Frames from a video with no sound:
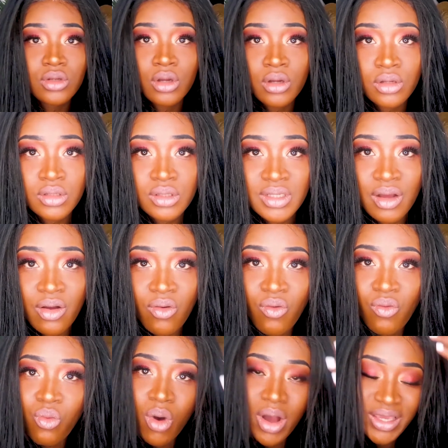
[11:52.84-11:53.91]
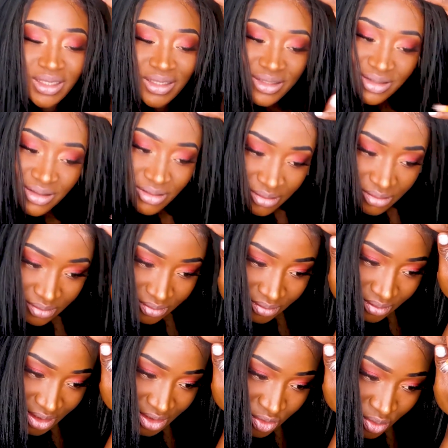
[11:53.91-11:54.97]
turns out white.
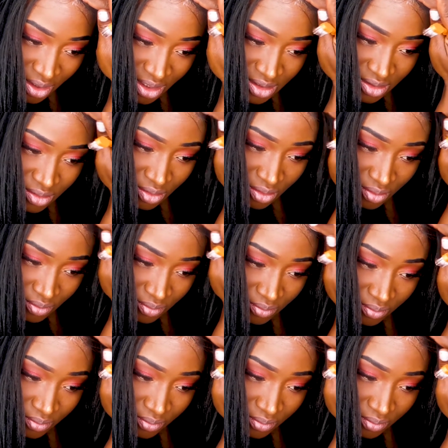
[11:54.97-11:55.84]
That's why it's not